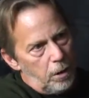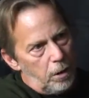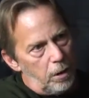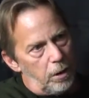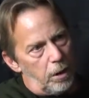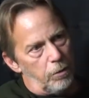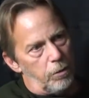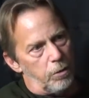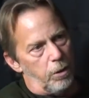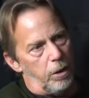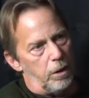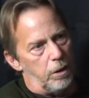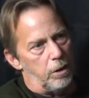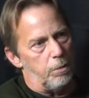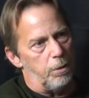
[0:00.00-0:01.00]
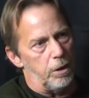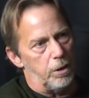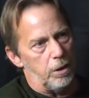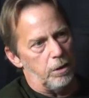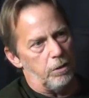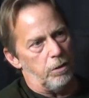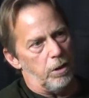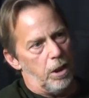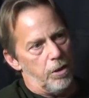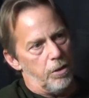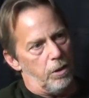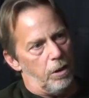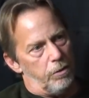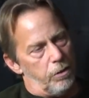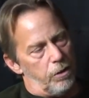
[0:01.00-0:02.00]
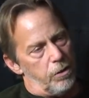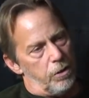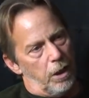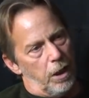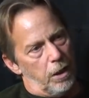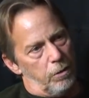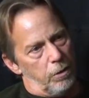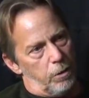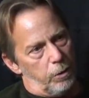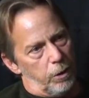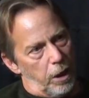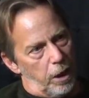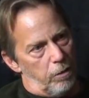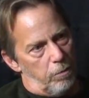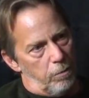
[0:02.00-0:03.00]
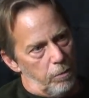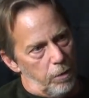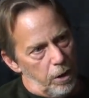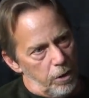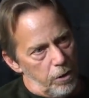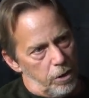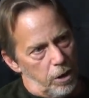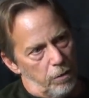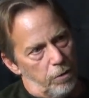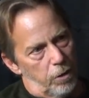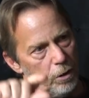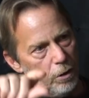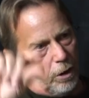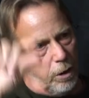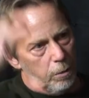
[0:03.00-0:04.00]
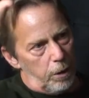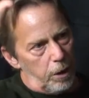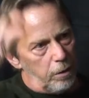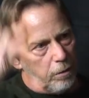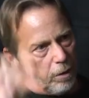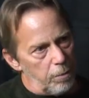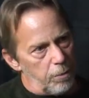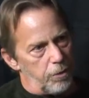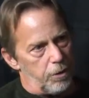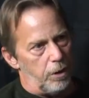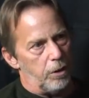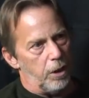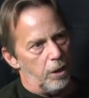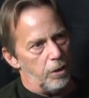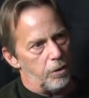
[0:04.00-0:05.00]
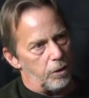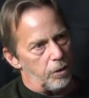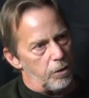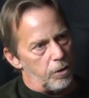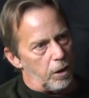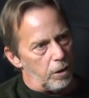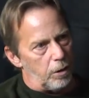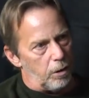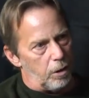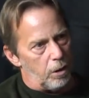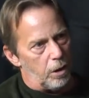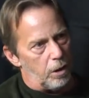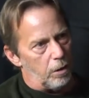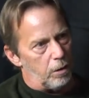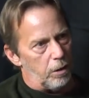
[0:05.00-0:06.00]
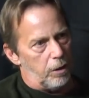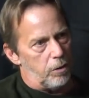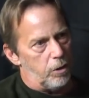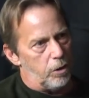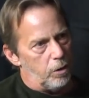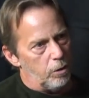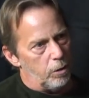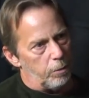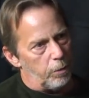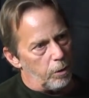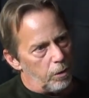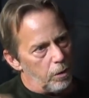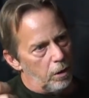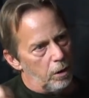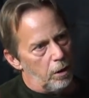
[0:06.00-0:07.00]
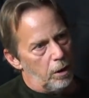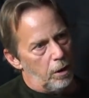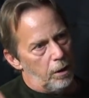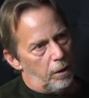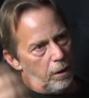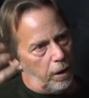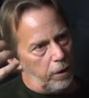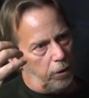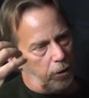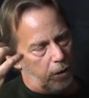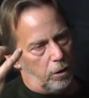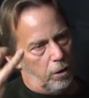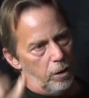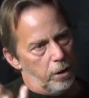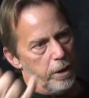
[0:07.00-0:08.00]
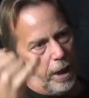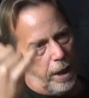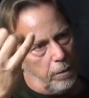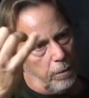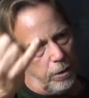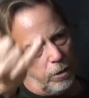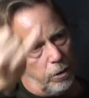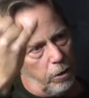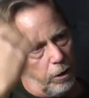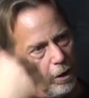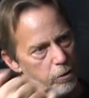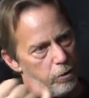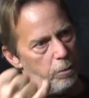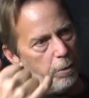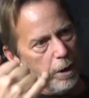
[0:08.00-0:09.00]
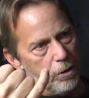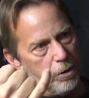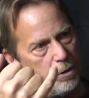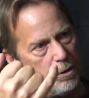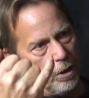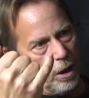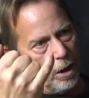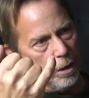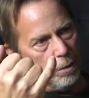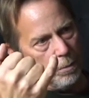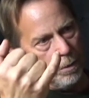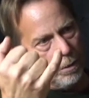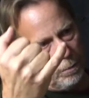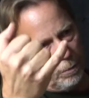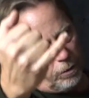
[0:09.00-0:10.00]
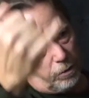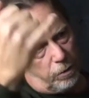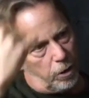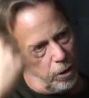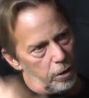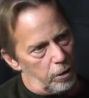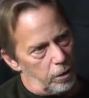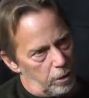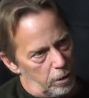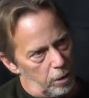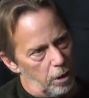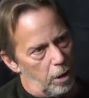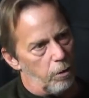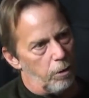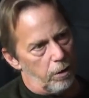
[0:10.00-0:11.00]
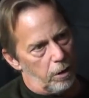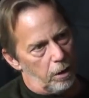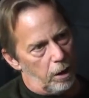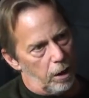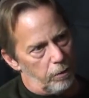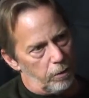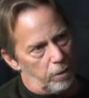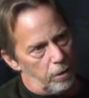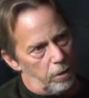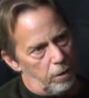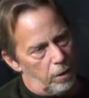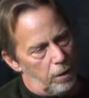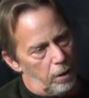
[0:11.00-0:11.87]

And that was one of the inspirations for our software stack where we have several intermediate representations that are all executable and you can look at them and do transformations on them before you, you lower the level.